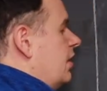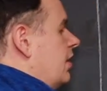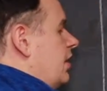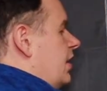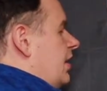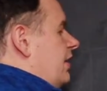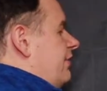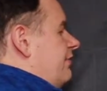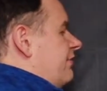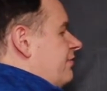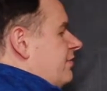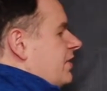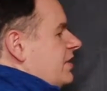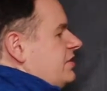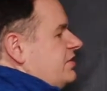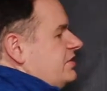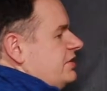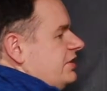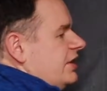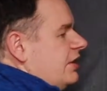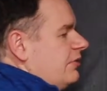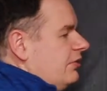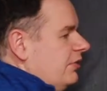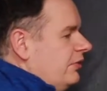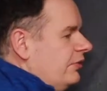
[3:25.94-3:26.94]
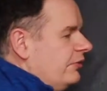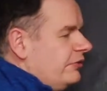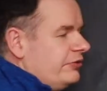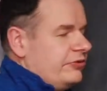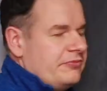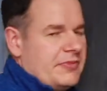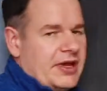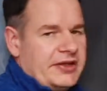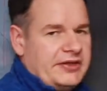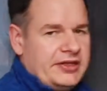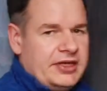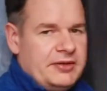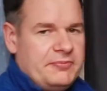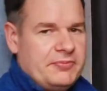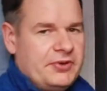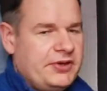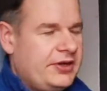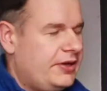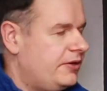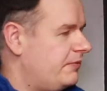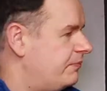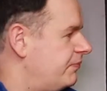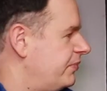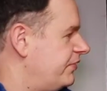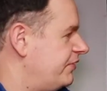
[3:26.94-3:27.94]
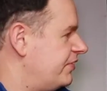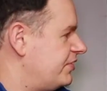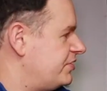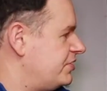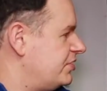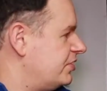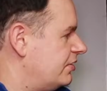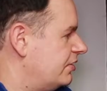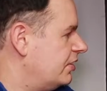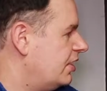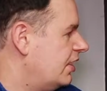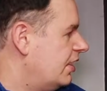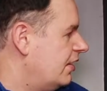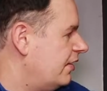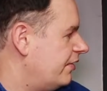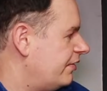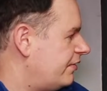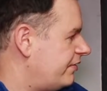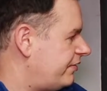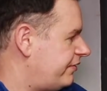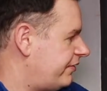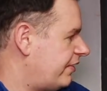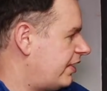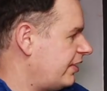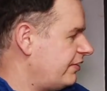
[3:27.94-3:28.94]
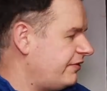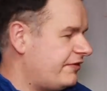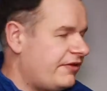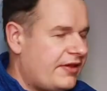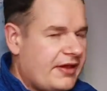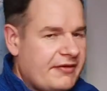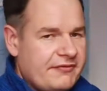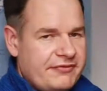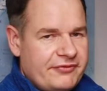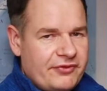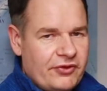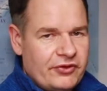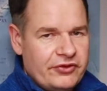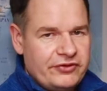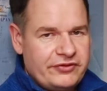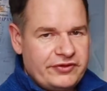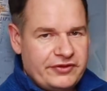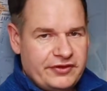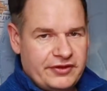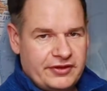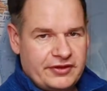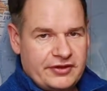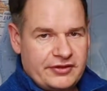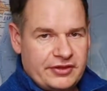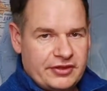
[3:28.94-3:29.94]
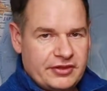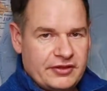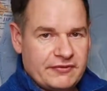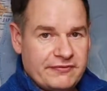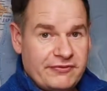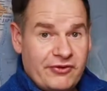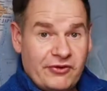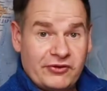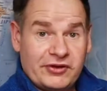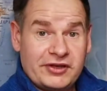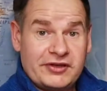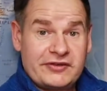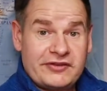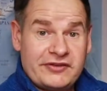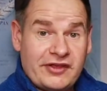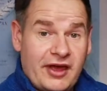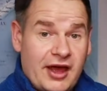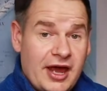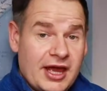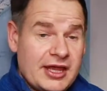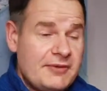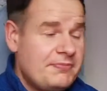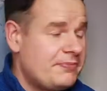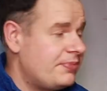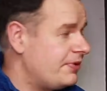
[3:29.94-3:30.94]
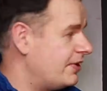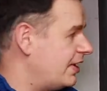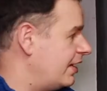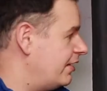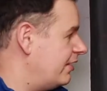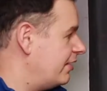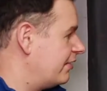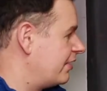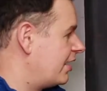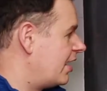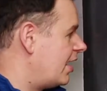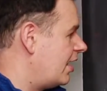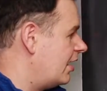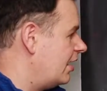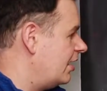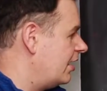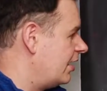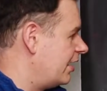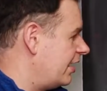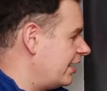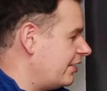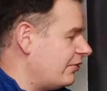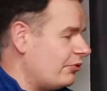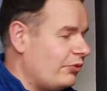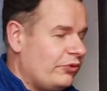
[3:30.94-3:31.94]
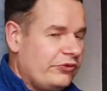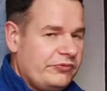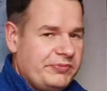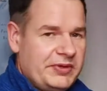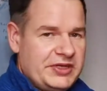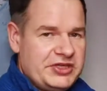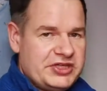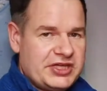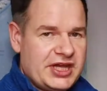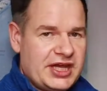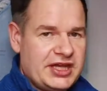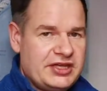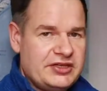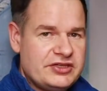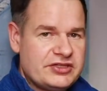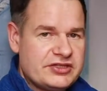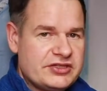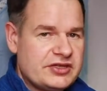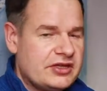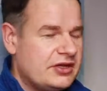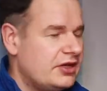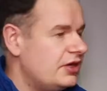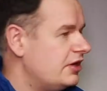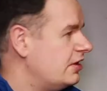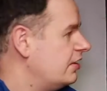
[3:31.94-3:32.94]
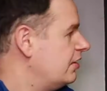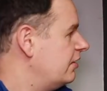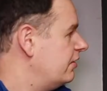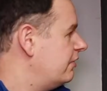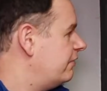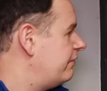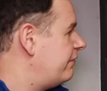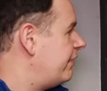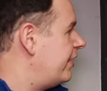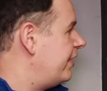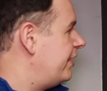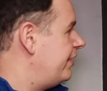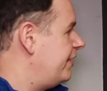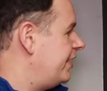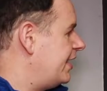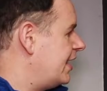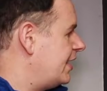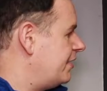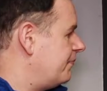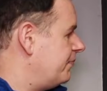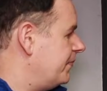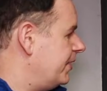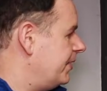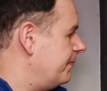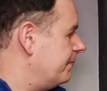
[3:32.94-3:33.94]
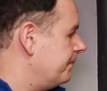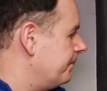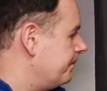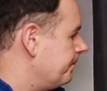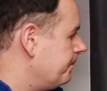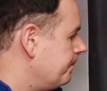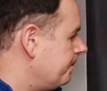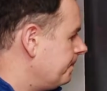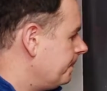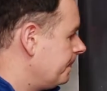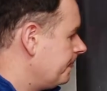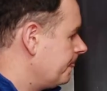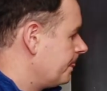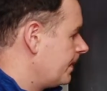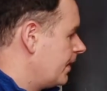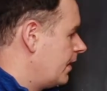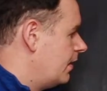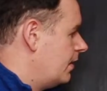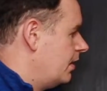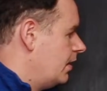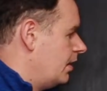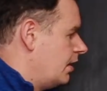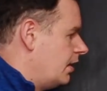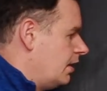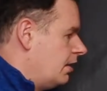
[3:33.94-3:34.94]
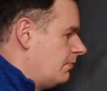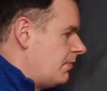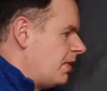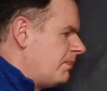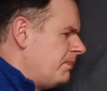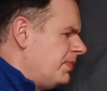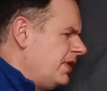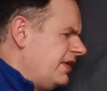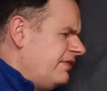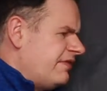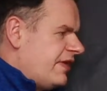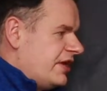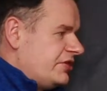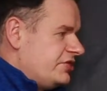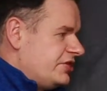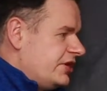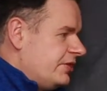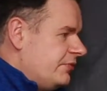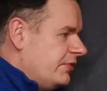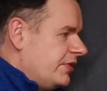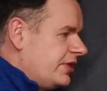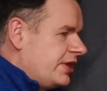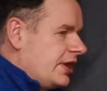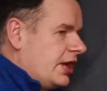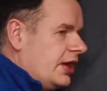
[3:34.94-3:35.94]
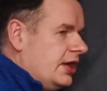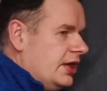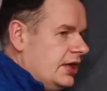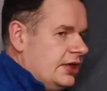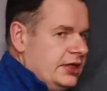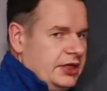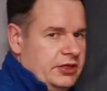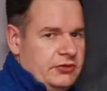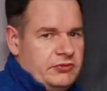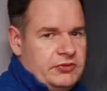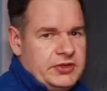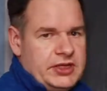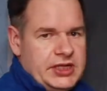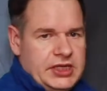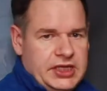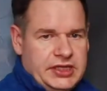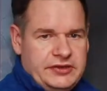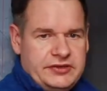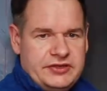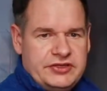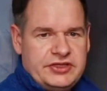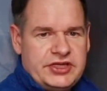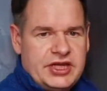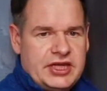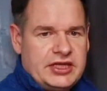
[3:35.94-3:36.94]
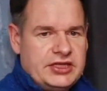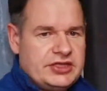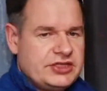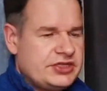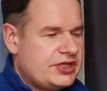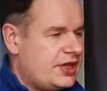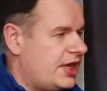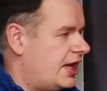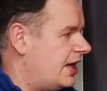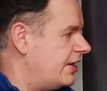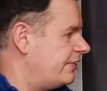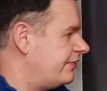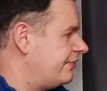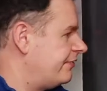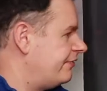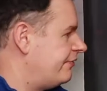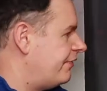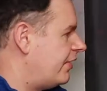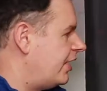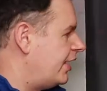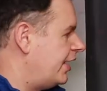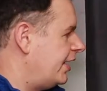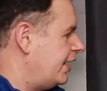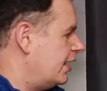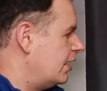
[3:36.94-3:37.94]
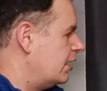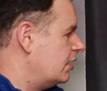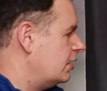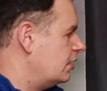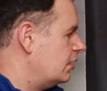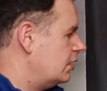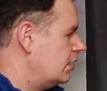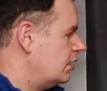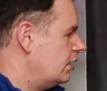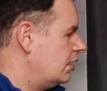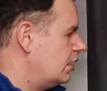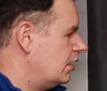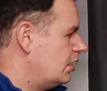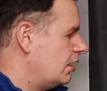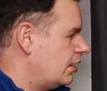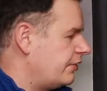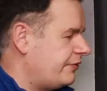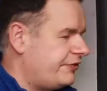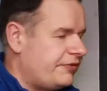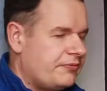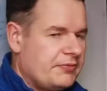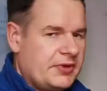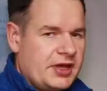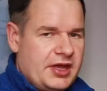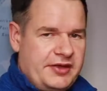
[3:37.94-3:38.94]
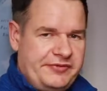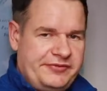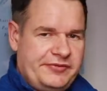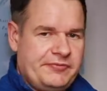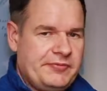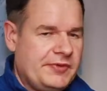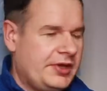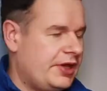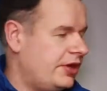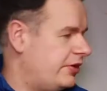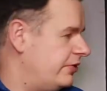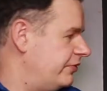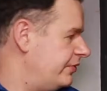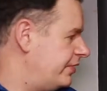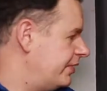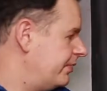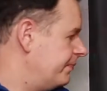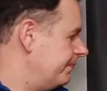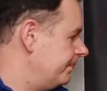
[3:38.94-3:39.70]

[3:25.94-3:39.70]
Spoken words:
information that will automatically put in position. The size of that font, the font type and the colour can all be changed via the admin. I believe actually with colour you would need to change that via some custom code.